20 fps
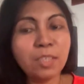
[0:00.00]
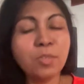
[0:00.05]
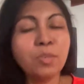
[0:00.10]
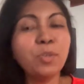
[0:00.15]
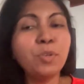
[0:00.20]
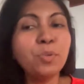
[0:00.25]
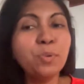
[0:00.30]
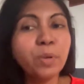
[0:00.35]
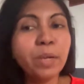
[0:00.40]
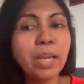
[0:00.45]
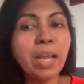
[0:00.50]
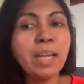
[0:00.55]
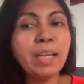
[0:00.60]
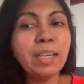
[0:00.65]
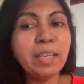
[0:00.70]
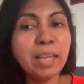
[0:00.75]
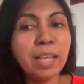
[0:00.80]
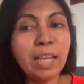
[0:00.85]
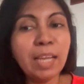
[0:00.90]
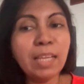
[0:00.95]
So you
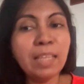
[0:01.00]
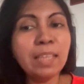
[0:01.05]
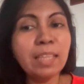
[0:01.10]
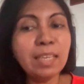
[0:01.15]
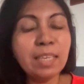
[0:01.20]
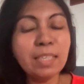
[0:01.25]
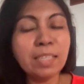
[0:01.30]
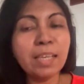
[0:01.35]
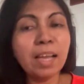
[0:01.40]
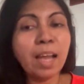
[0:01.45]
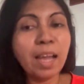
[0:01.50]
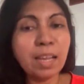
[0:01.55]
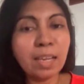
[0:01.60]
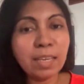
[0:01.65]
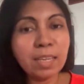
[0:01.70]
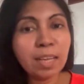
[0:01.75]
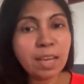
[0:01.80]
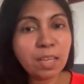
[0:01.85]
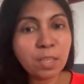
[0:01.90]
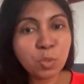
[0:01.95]
can take these
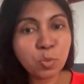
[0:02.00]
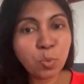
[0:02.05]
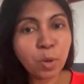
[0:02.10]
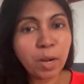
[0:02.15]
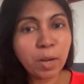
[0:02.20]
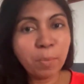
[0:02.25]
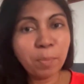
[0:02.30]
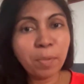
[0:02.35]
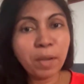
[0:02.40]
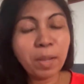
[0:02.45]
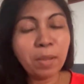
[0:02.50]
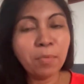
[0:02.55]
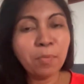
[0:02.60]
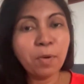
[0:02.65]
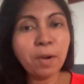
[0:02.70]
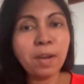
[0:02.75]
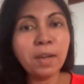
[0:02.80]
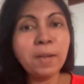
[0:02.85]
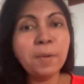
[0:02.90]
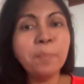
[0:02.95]
ideas one by
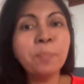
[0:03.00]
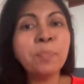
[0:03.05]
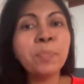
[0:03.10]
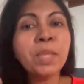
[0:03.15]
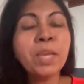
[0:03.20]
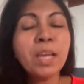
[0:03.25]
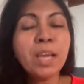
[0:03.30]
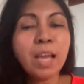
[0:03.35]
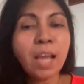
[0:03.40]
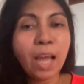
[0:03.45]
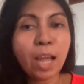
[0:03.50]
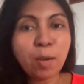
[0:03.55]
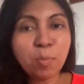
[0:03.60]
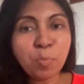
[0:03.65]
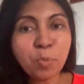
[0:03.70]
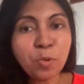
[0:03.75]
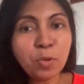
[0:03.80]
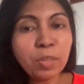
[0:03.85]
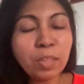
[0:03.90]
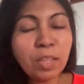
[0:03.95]
one
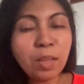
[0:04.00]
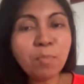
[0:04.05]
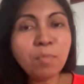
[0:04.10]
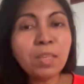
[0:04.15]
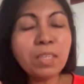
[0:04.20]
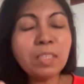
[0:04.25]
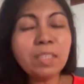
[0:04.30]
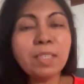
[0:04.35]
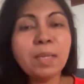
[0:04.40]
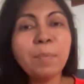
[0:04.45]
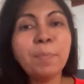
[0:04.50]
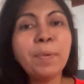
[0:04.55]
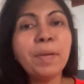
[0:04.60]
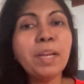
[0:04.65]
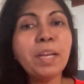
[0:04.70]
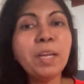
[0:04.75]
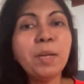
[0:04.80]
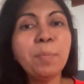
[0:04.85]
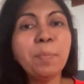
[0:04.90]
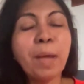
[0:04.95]
and put them in
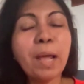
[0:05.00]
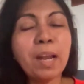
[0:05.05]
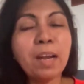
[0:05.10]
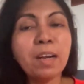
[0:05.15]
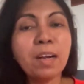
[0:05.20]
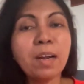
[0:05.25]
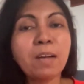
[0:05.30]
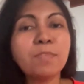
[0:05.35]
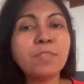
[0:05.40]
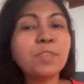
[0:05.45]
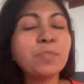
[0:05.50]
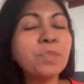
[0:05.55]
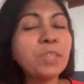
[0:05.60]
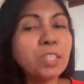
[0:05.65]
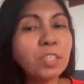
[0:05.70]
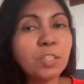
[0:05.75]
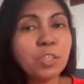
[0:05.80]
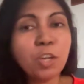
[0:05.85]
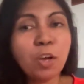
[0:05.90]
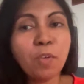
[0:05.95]
separate paragraphs.
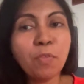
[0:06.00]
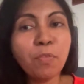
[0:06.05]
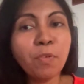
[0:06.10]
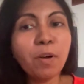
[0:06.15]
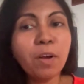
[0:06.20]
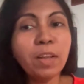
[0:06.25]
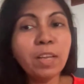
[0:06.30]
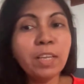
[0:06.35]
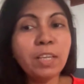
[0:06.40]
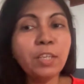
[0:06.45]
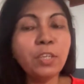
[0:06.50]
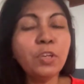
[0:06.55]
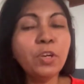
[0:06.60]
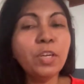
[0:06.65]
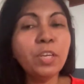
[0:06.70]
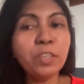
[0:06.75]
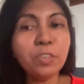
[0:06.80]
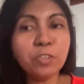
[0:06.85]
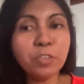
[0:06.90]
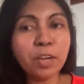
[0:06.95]
First of all, in your
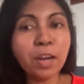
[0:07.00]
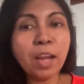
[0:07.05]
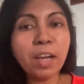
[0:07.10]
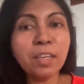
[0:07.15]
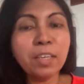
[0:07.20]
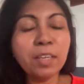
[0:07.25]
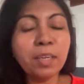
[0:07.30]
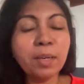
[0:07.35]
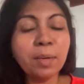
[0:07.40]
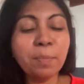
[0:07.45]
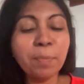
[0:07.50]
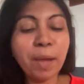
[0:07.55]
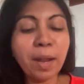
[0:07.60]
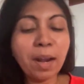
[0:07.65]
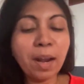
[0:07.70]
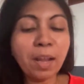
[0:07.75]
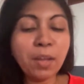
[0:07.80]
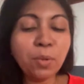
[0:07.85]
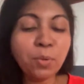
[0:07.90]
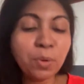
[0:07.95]
introductory
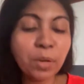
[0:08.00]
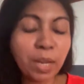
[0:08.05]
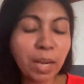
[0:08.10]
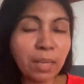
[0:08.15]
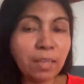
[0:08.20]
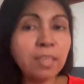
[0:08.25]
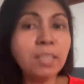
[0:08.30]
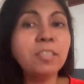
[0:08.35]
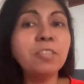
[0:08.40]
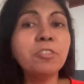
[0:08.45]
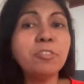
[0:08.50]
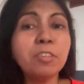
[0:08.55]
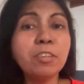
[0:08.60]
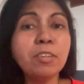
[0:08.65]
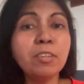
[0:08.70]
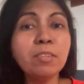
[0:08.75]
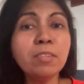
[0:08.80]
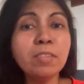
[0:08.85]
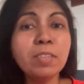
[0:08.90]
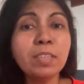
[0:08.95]
para, you can
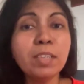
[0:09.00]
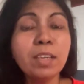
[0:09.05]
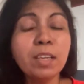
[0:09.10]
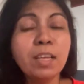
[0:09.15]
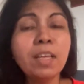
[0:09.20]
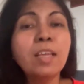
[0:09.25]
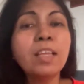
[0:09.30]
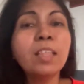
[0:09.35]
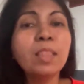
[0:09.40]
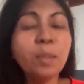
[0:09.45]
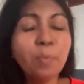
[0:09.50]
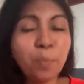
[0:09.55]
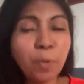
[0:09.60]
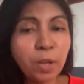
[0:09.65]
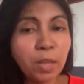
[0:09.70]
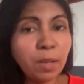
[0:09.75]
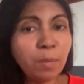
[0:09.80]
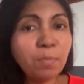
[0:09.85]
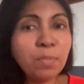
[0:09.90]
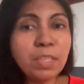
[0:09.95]
introduce the
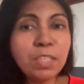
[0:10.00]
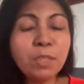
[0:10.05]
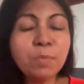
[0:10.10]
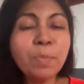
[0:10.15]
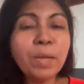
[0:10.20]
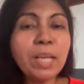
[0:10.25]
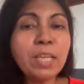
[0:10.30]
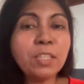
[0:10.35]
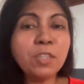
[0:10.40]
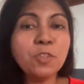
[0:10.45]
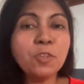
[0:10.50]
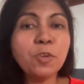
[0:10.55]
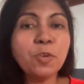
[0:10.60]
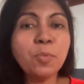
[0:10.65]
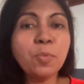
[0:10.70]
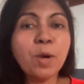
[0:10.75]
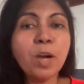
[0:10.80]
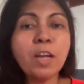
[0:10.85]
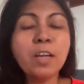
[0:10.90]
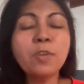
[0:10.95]
poem is based
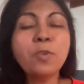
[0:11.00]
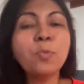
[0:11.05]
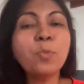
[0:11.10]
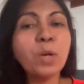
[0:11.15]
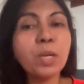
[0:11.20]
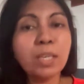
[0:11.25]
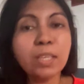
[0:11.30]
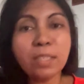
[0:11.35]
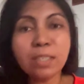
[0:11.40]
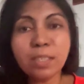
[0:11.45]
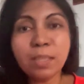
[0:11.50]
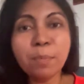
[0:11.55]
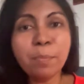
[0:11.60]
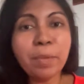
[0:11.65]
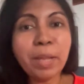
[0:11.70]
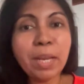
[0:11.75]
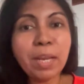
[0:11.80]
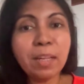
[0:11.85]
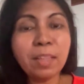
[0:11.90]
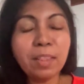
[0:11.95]
on what is the
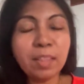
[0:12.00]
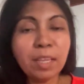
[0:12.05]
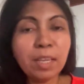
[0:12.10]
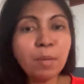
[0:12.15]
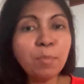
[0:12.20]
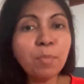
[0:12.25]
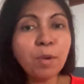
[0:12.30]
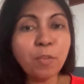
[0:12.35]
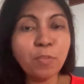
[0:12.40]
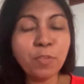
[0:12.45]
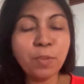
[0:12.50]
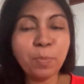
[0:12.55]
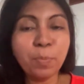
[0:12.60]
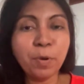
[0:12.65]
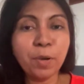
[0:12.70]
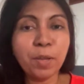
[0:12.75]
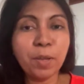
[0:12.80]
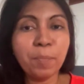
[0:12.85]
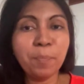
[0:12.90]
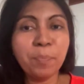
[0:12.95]
main theme of the
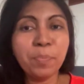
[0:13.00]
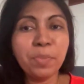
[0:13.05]
poem.